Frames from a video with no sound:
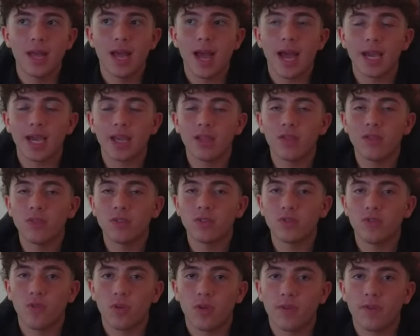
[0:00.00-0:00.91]
I can lose
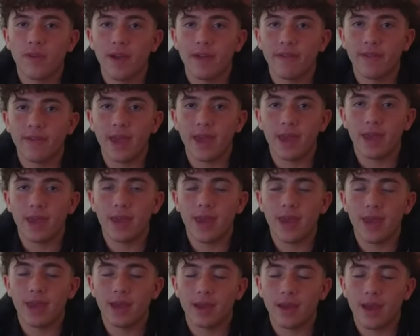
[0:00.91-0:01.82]
4 or 5K in a
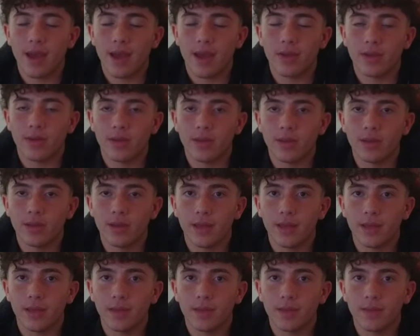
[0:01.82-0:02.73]
day and not really
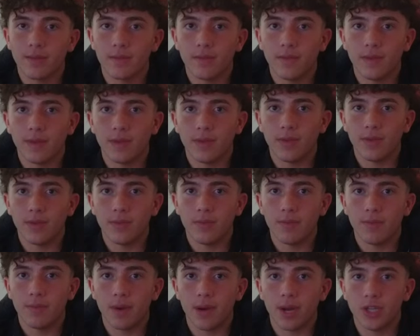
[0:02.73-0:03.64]
like feel
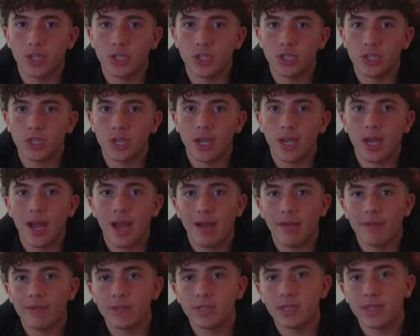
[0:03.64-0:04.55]
much.
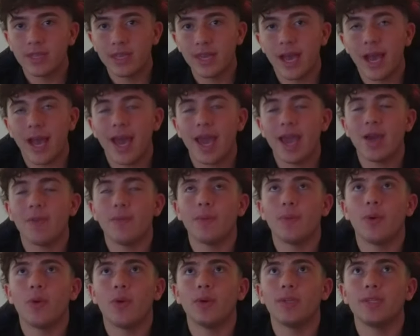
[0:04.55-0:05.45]
Obviously, I hate
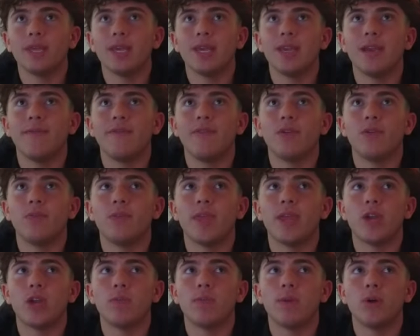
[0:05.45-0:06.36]
people always say you have to
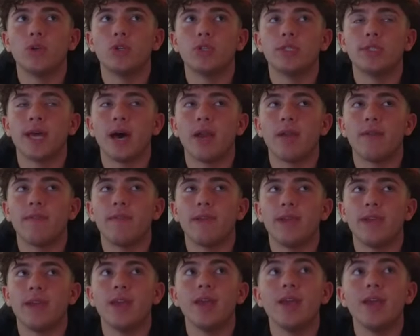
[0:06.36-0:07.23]
take your emotions out of it.